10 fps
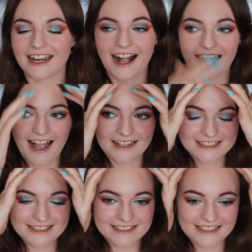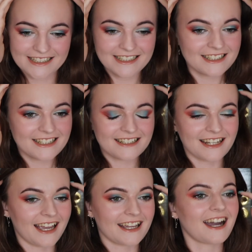I actually,
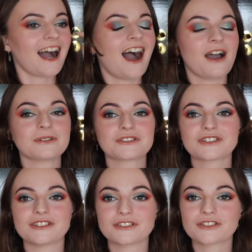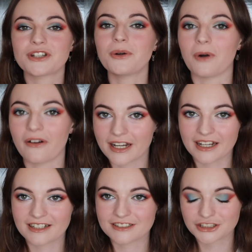like, I was so
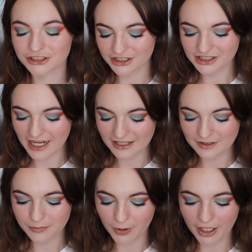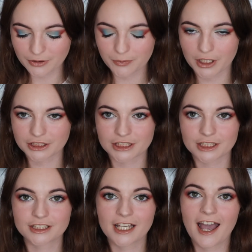worried to just take these brand new
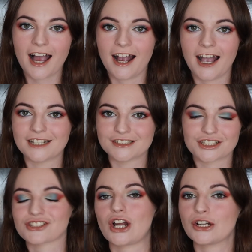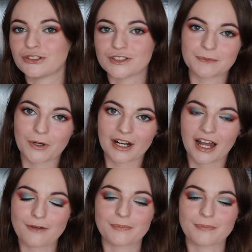brushes and just start using them on a client.